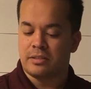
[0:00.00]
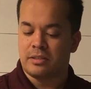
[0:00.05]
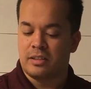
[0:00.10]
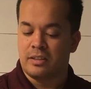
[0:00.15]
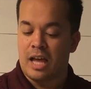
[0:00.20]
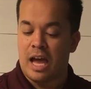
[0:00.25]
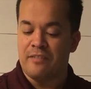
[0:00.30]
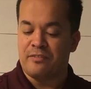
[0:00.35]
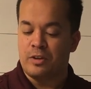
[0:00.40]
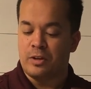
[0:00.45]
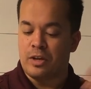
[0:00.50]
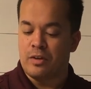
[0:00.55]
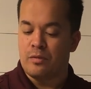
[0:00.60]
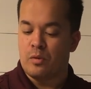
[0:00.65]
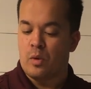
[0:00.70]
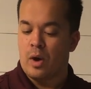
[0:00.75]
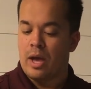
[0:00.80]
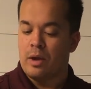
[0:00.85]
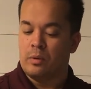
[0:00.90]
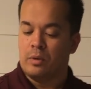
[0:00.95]
The life you give
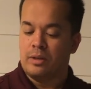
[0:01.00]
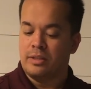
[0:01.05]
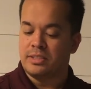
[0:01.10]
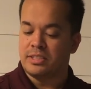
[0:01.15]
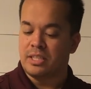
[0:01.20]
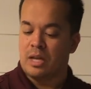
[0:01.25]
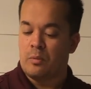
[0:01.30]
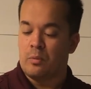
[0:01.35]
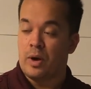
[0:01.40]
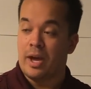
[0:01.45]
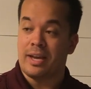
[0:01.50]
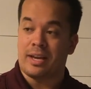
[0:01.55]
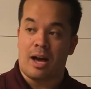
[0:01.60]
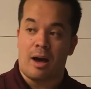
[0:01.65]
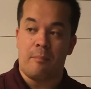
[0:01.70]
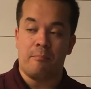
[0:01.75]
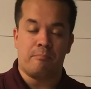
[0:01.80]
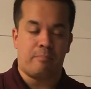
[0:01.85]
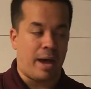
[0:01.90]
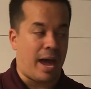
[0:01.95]
away will in some way
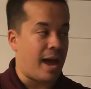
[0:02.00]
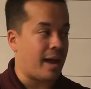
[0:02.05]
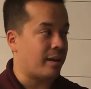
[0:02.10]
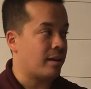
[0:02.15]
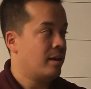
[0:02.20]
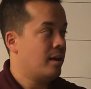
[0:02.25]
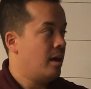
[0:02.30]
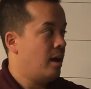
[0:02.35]
come back